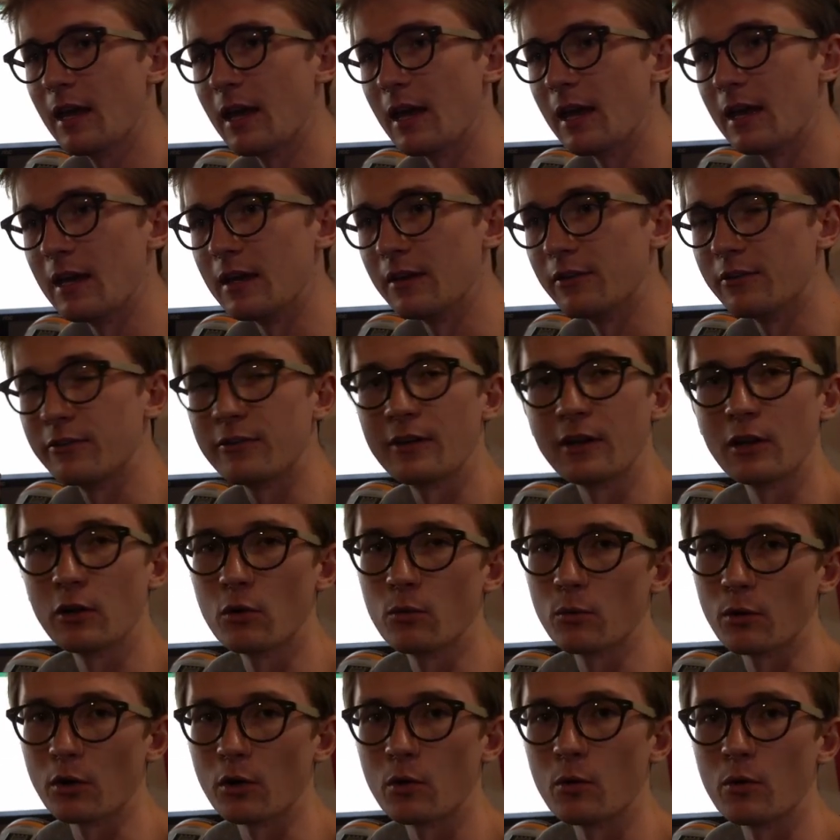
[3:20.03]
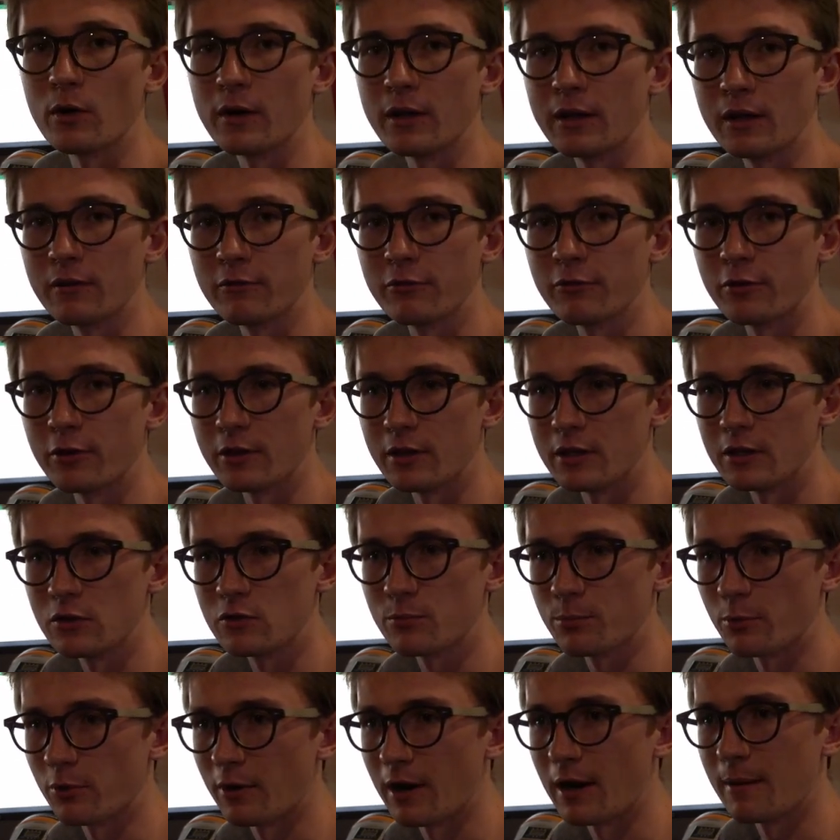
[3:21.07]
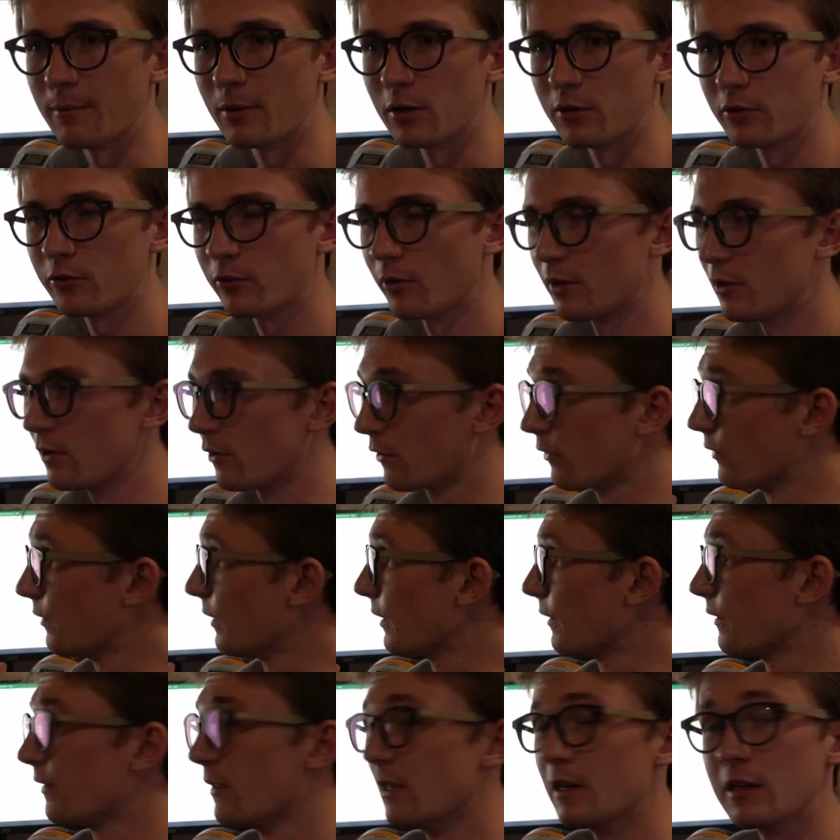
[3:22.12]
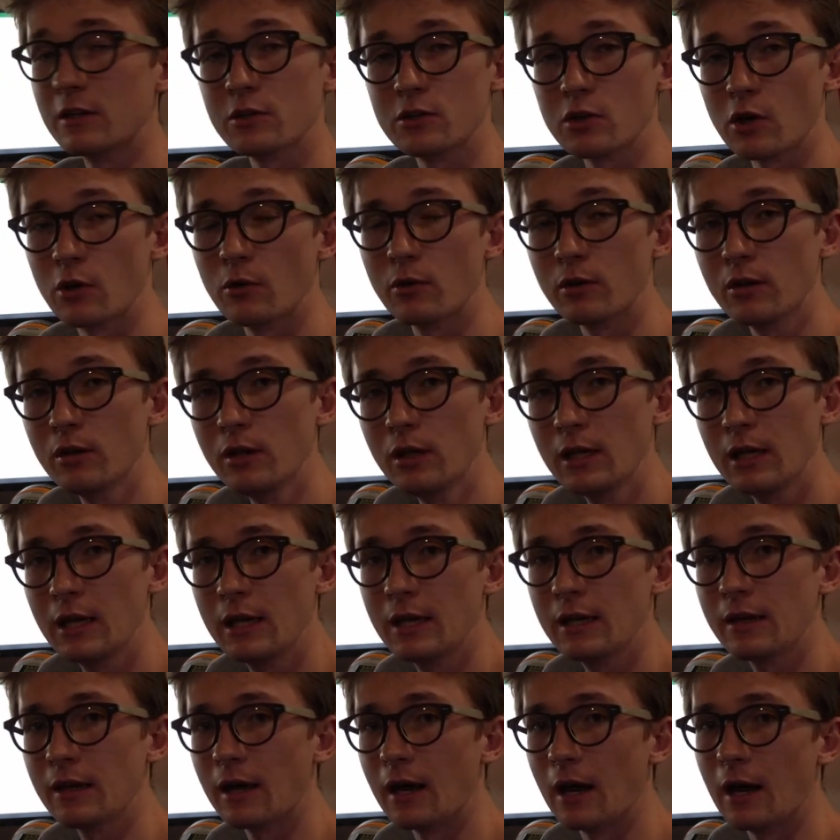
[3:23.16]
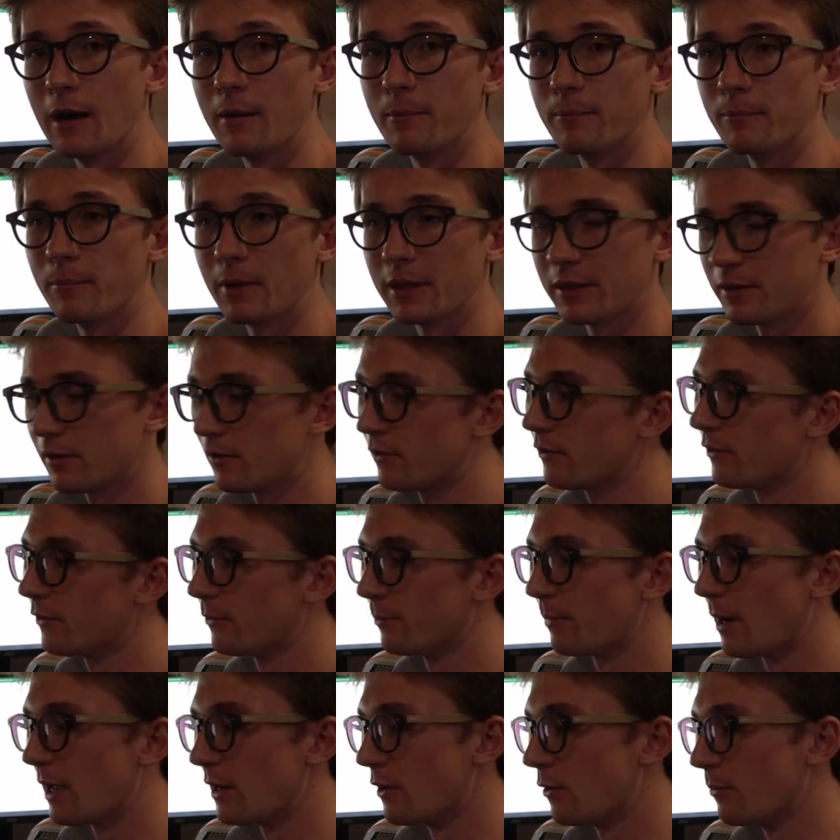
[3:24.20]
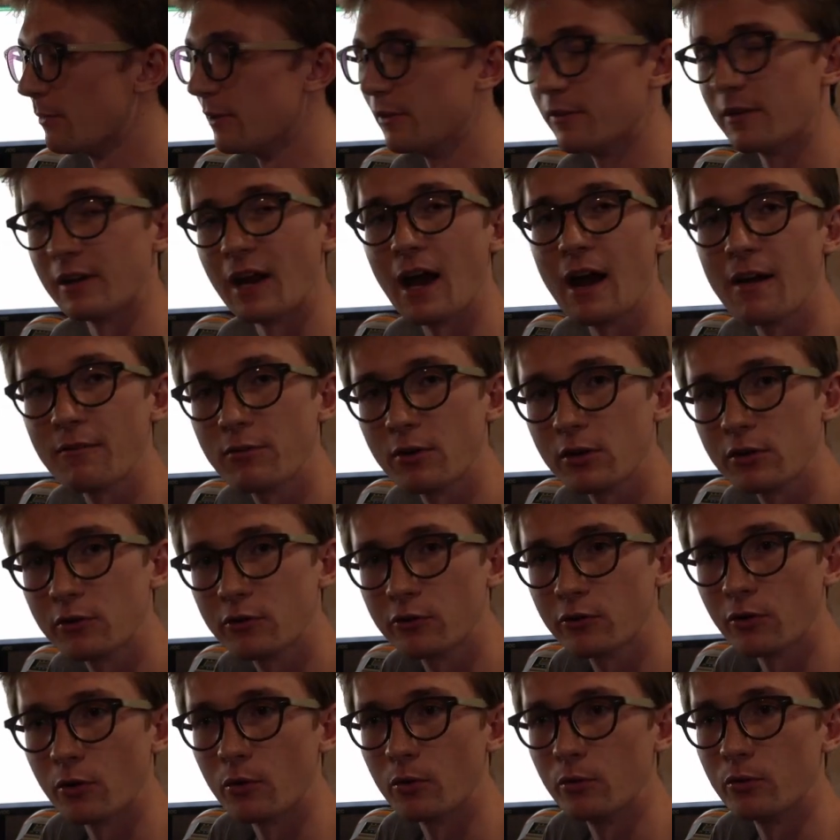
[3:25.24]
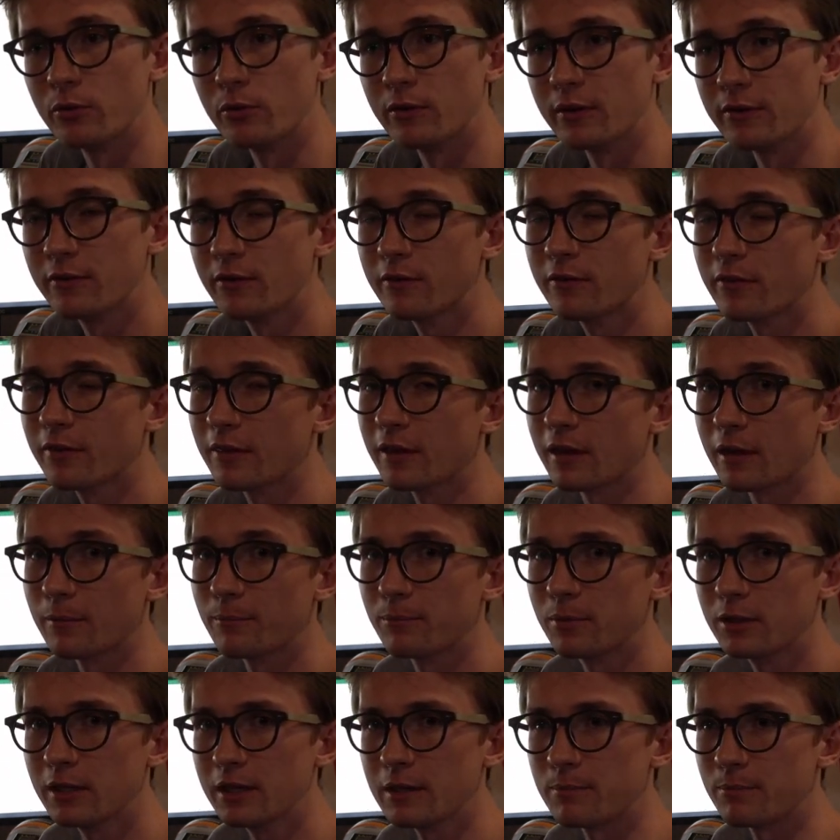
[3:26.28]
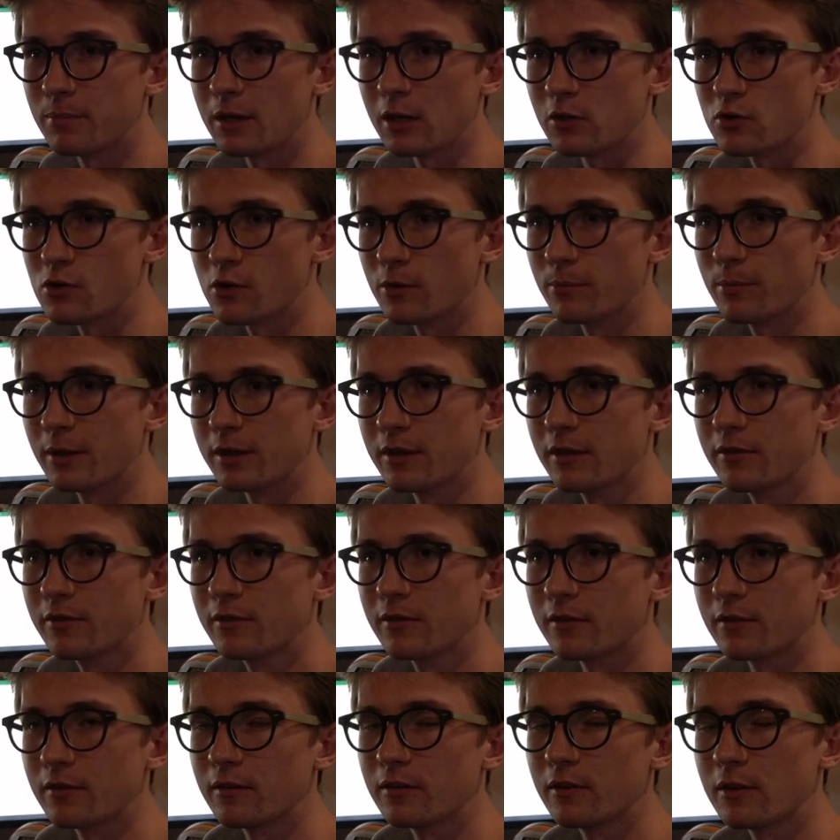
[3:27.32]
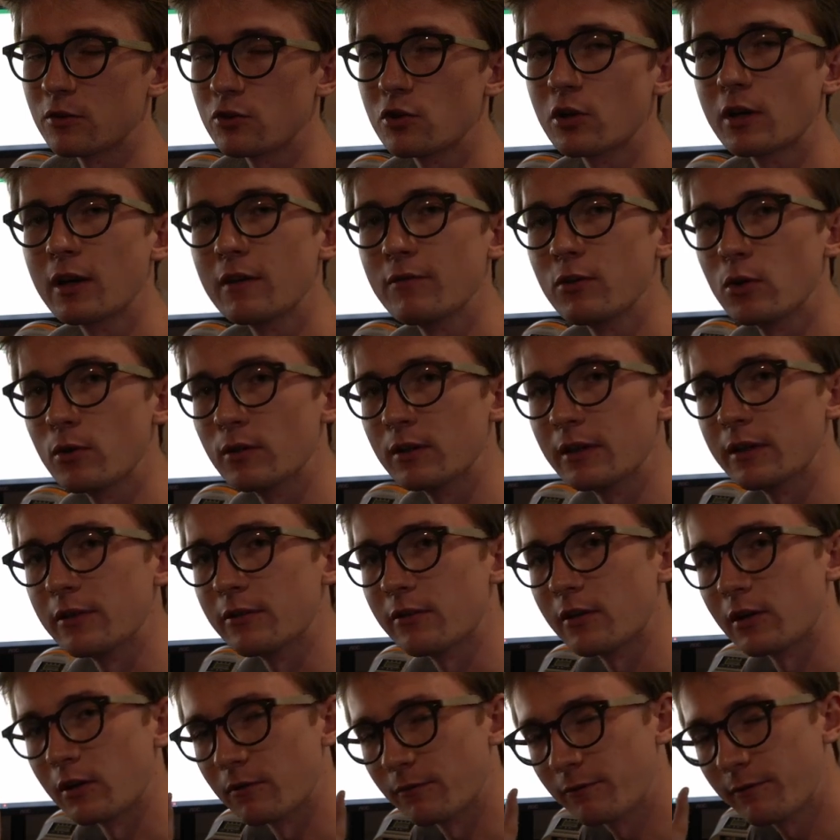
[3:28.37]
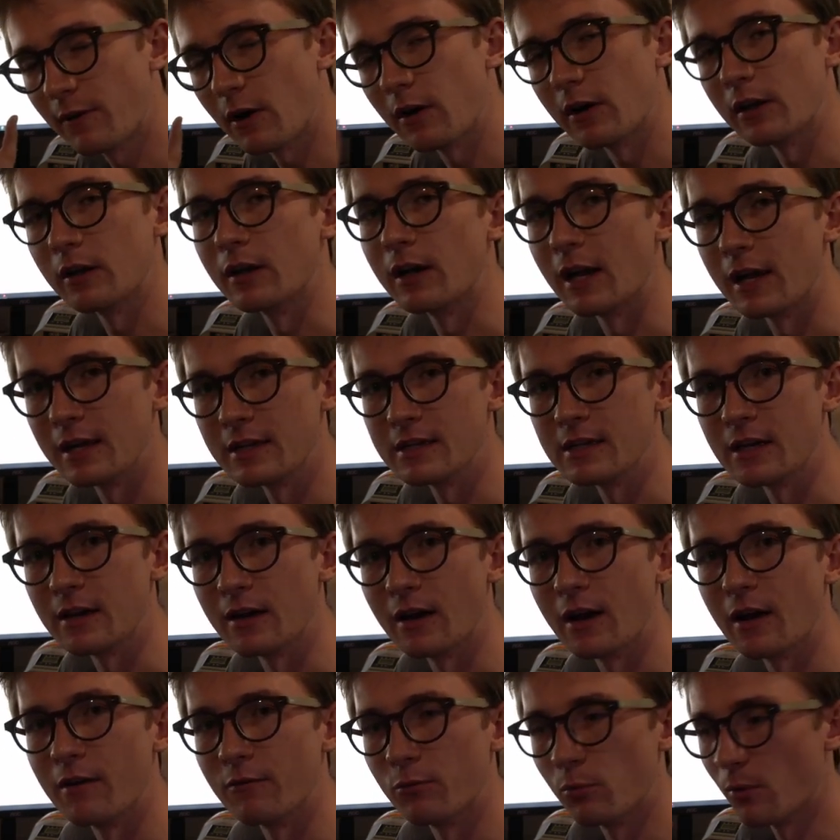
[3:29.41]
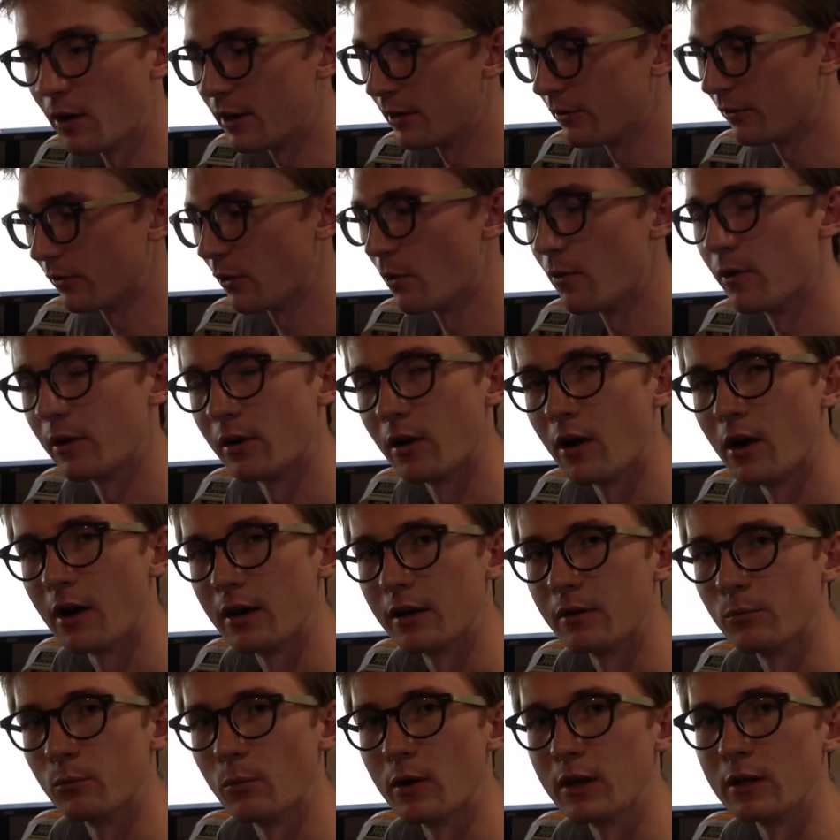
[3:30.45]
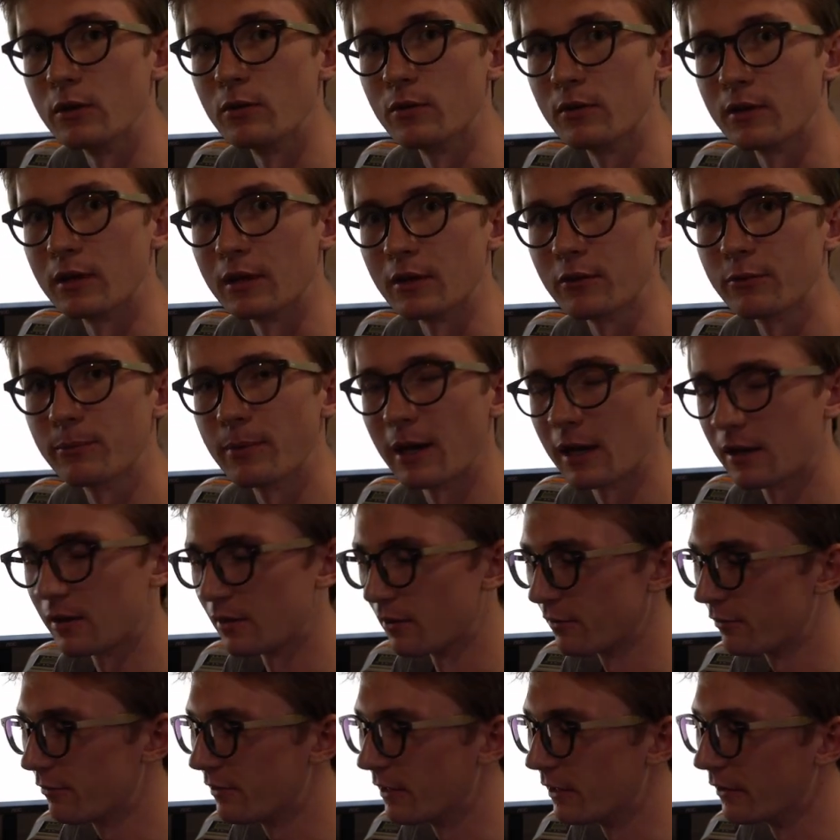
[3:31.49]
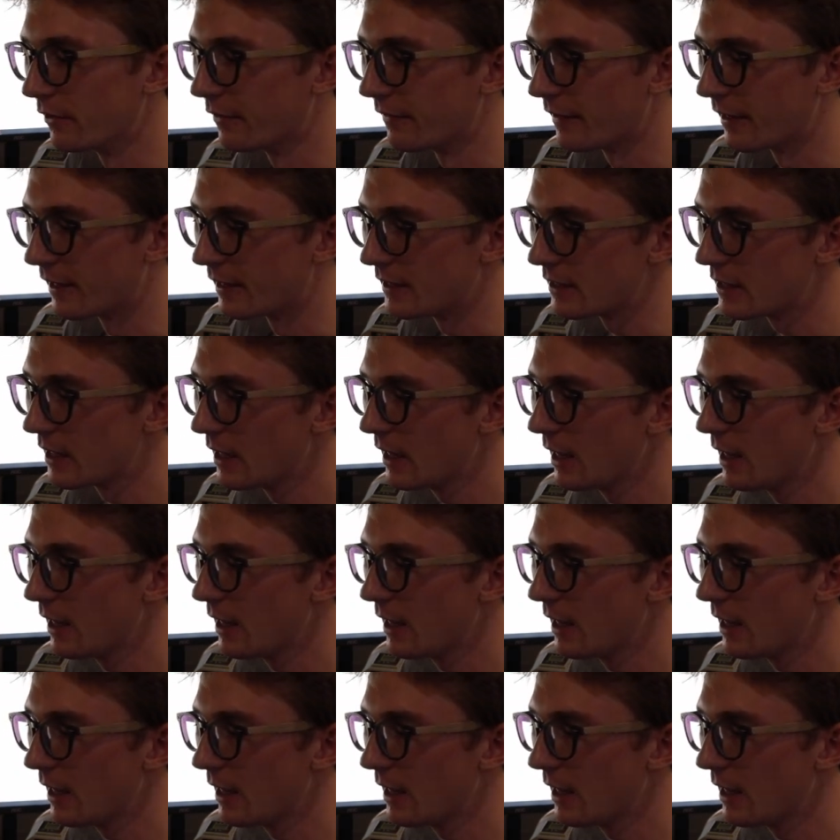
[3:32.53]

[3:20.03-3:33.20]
a single recording for each parameter, so I took 16 in total. But this is by no means an average, so this isn't the complete picture, but this should give you at least a very good idea of what is going on and what you can expect in the field. And